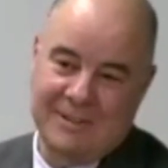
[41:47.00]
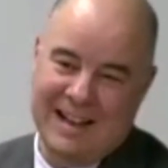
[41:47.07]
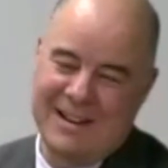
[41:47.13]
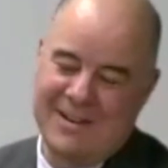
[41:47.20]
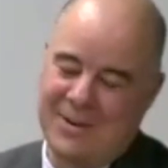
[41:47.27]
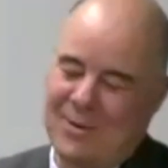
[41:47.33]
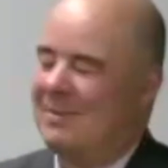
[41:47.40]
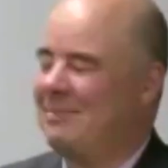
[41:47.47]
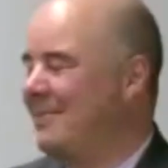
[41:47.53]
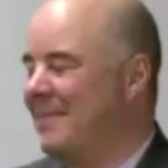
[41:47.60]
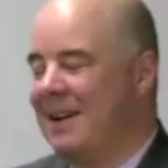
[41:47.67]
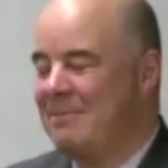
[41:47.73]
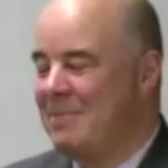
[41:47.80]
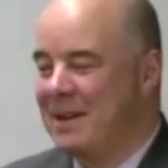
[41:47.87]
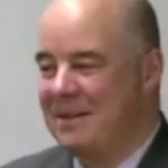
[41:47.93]
know
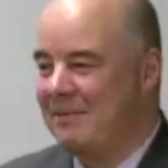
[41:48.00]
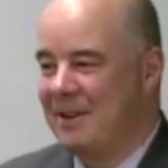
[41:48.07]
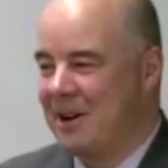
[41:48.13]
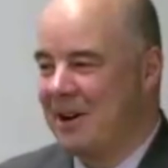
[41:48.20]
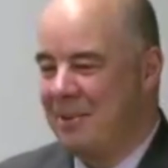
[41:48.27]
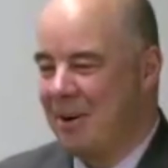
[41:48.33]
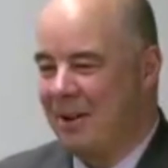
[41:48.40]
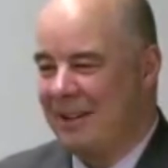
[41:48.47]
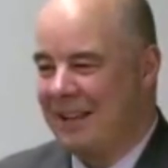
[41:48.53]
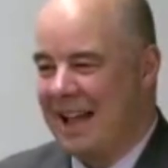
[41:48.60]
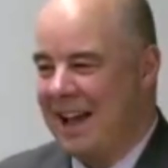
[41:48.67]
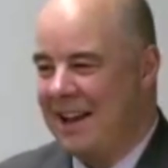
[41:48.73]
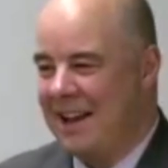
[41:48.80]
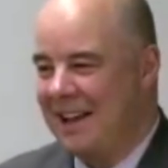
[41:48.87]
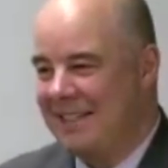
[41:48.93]
I'm being very
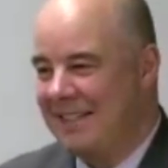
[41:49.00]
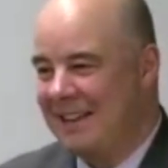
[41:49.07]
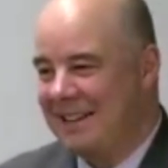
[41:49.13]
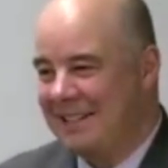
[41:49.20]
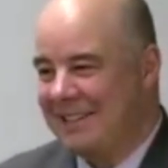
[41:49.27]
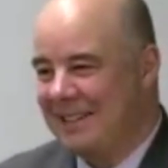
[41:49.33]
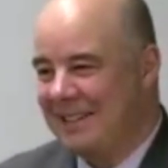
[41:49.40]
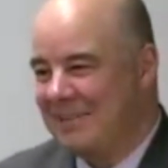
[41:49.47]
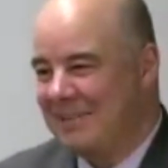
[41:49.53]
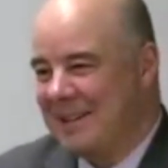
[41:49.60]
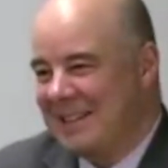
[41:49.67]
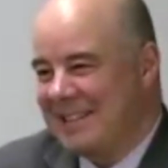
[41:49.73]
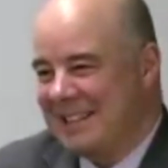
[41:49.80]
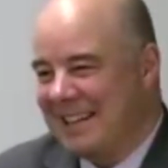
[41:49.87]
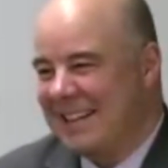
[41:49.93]
Pollyanna, I think, a little
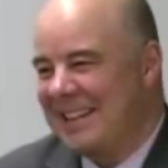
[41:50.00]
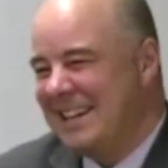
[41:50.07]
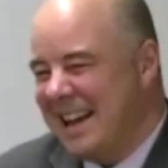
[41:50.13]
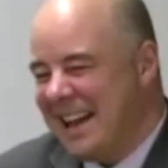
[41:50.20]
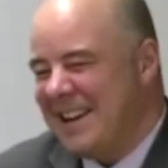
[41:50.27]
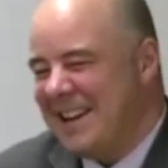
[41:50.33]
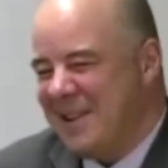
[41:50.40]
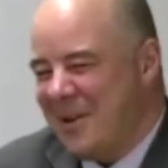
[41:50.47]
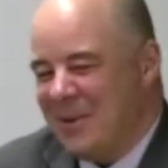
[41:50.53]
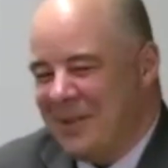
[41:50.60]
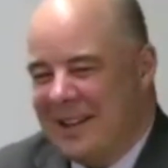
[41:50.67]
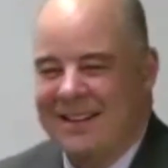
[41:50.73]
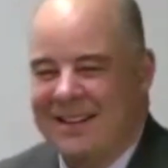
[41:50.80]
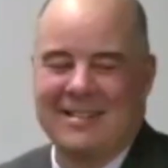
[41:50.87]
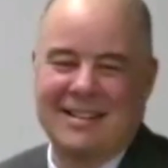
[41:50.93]
bit. Like I know
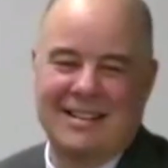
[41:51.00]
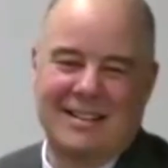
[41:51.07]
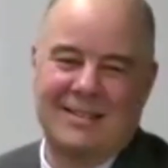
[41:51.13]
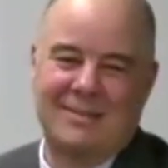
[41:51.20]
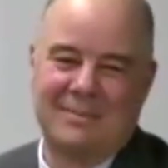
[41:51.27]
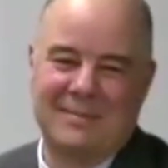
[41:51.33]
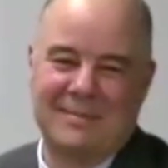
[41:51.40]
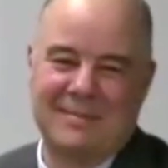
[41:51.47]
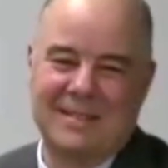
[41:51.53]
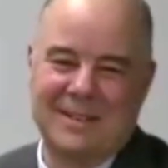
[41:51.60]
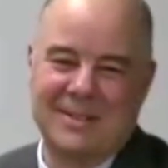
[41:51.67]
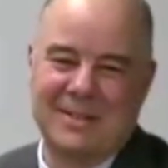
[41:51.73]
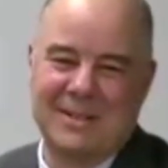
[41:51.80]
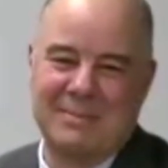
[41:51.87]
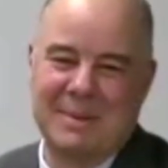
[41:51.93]
that
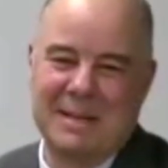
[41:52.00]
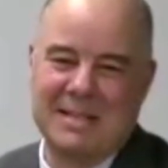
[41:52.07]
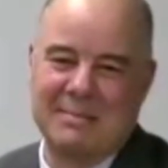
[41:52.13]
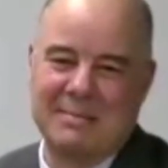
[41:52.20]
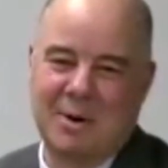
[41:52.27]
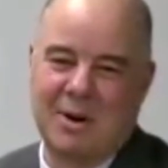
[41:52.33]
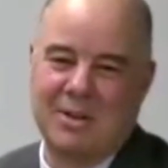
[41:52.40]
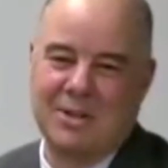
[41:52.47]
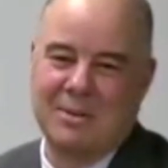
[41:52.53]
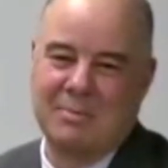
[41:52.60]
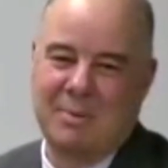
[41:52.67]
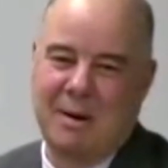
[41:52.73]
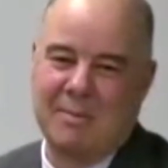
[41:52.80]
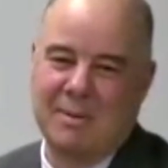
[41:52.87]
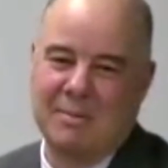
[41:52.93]
there's going to be some hardship
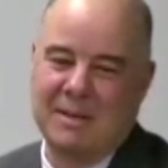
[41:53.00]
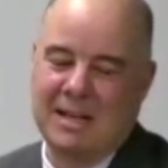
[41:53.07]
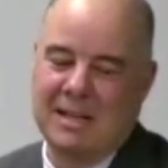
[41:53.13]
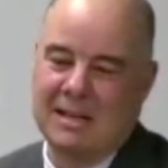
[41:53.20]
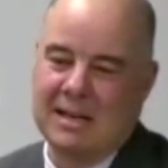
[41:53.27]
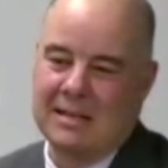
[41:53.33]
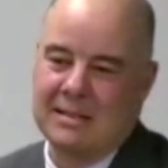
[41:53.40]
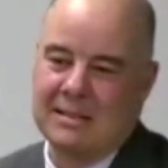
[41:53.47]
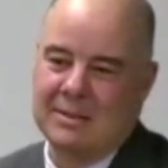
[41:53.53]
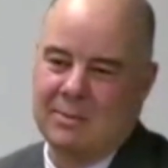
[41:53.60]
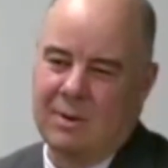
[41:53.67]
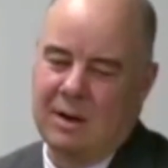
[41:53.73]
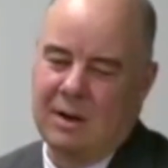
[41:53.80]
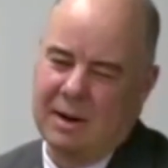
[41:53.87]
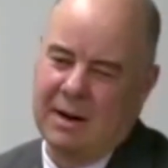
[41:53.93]
probably in the next little
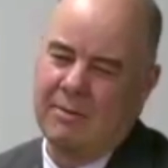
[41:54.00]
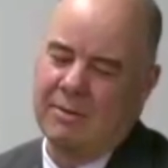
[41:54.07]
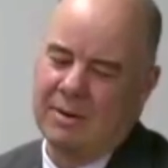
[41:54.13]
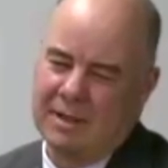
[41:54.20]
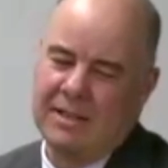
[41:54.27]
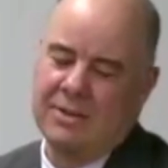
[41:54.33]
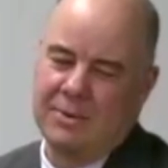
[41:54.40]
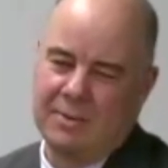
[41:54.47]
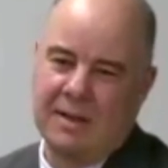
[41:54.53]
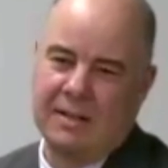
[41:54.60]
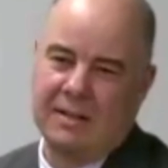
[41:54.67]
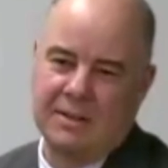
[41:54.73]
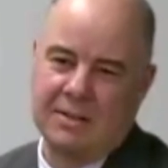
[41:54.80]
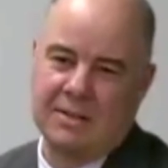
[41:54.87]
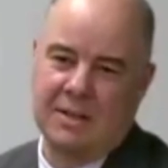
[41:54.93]
while, but I really do
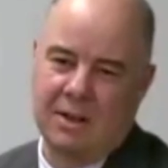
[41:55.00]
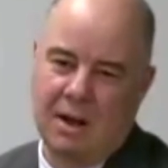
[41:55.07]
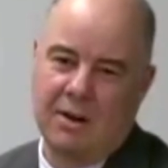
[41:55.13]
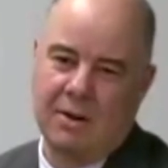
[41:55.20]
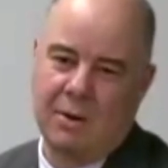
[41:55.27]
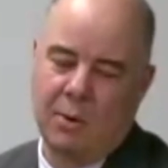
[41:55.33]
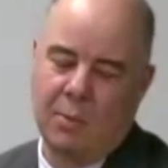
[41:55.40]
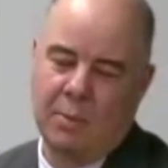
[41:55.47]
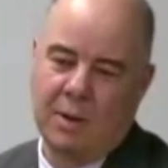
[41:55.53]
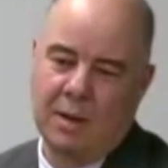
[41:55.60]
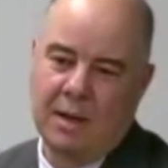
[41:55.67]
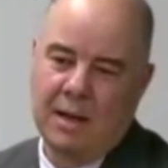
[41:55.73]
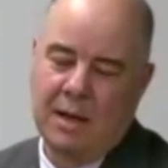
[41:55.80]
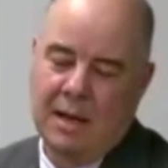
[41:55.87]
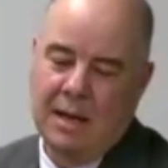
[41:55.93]
think there's a lot of hope.
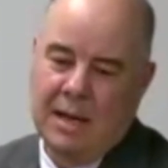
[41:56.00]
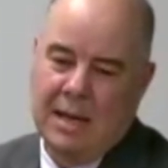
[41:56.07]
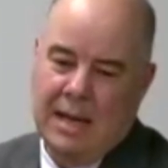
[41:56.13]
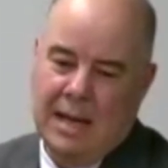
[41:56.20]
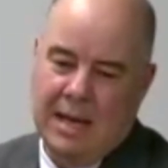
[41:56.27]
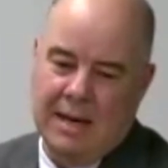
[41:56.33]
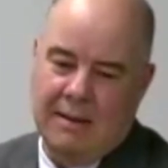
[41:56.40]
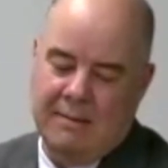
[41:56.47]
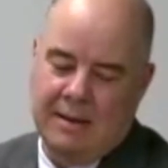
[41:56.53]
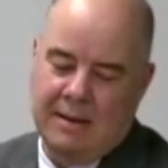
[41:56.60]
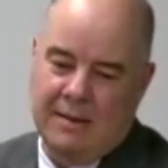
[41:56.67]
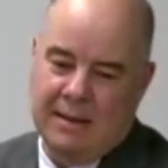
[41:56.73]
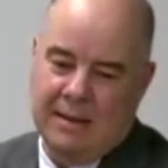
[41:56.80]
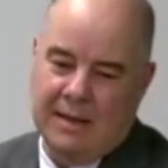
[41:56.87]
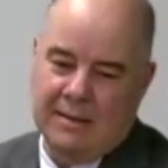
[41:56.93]
And I
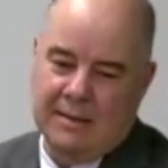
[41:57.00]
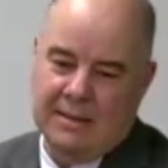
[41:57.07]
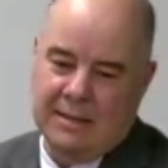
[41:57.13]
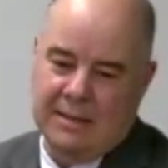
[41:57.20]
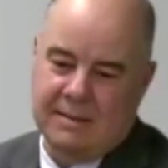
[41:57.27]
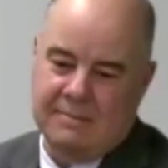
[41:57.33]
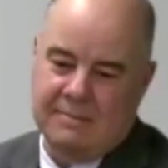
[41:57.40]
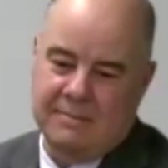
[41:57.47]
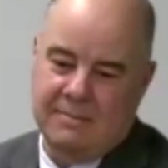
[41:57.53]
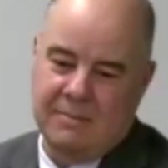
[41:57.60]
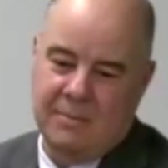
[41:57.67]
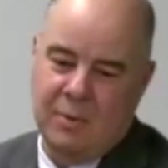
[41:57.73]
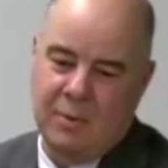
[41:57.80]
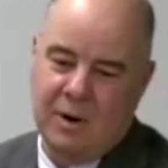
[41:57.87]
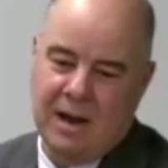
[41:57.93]
think that
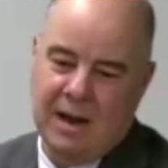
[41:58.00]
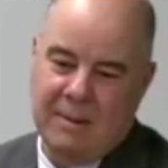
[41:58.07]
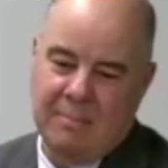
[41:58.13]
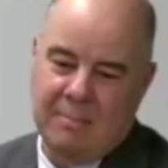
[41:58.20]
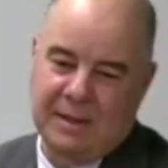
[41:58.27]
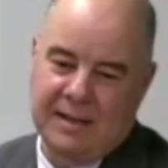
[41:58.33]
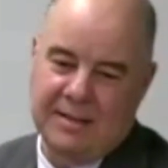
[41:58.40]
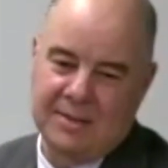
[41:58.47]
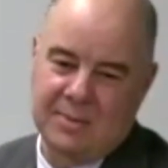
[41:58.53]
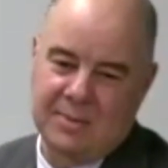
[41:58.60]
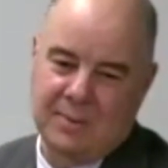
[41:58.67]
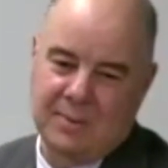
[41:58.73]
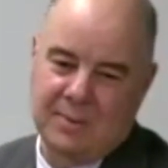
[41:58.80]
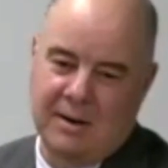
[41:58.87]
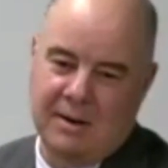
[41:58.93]
we're at a place
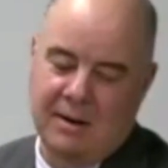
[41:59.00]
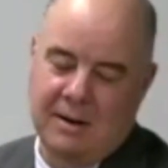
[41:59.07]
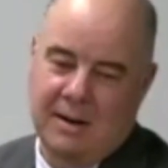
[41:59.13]
where